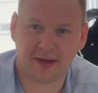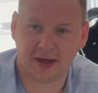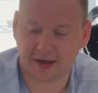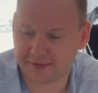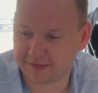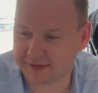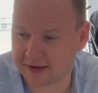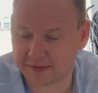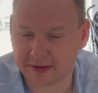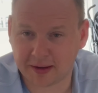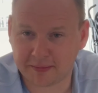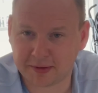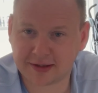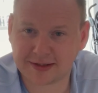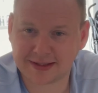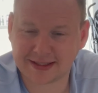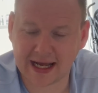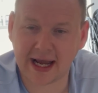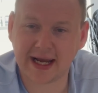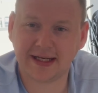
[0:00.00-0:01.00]
I'm a
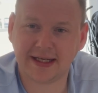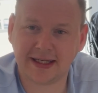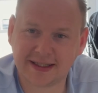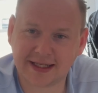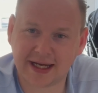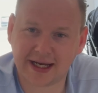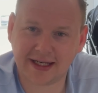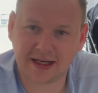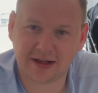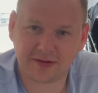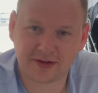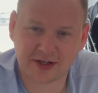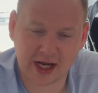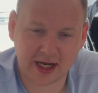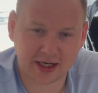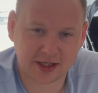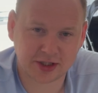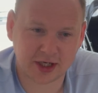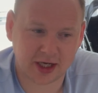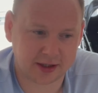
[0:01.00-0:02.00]
tiny
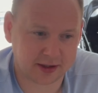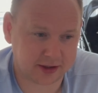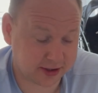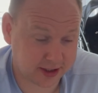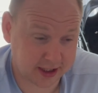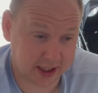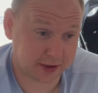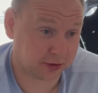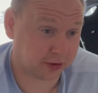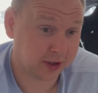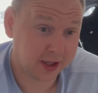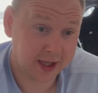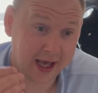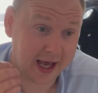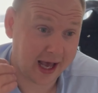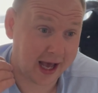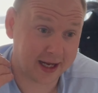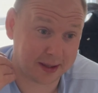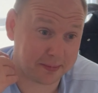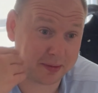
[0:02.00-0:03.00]
tech channel
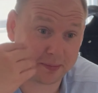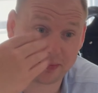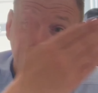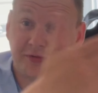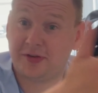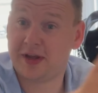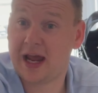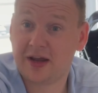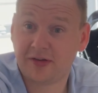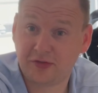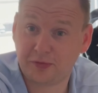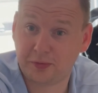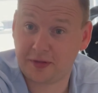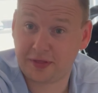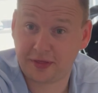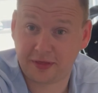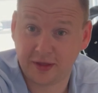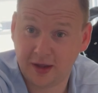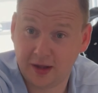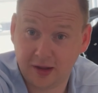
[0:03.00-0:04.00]
and I'm obsessed
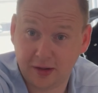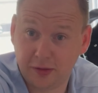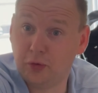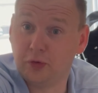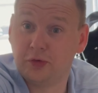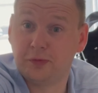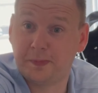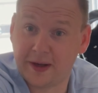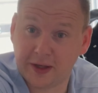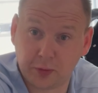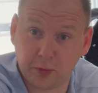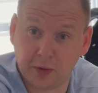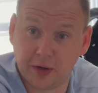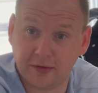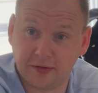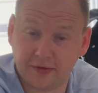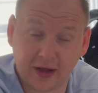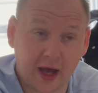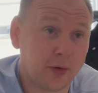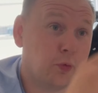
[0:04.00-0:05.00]
with those big
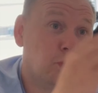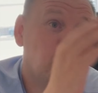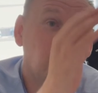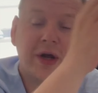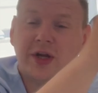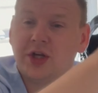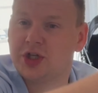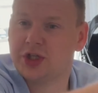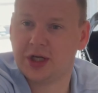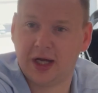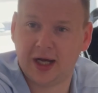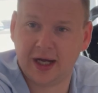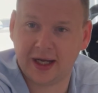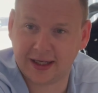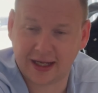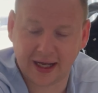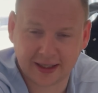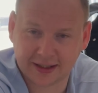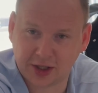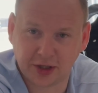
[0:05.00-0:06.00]
ones. I wish
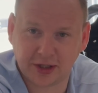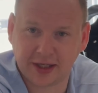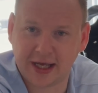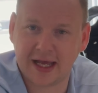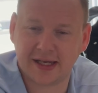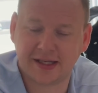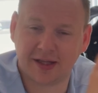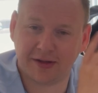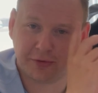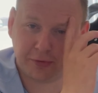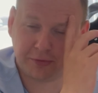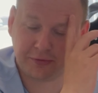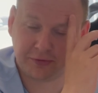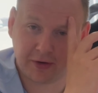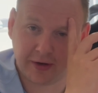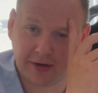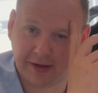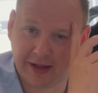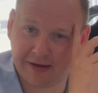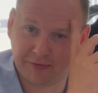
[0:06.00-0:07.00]
I could get to those sort
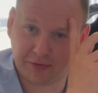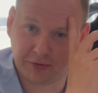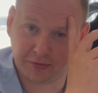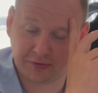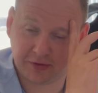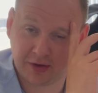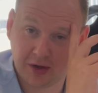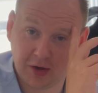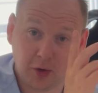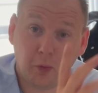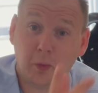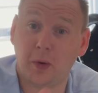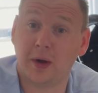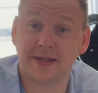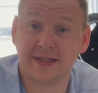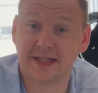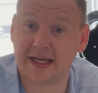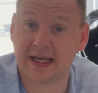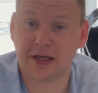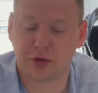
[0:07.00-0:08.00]
of levels one
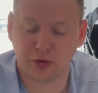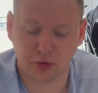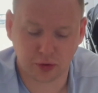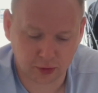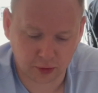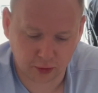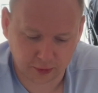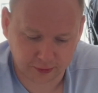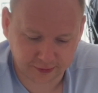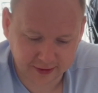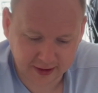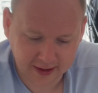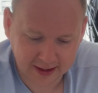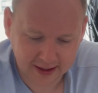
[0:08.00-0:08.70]
day, who knows.